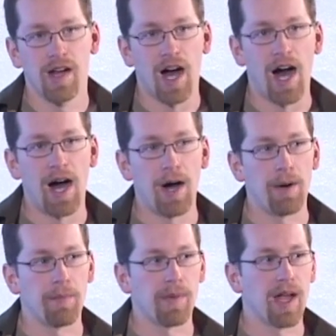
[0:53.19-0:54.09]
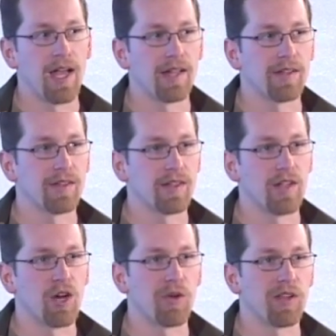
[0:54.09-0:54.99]
And you
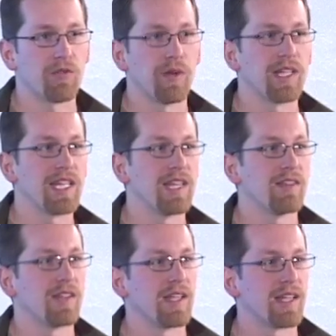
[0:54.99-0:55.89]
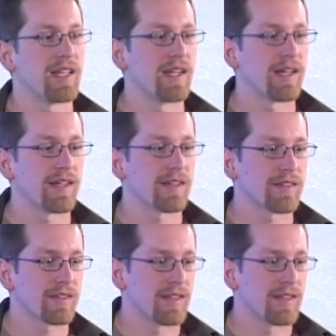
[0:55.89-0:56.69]
know, it's really easy in a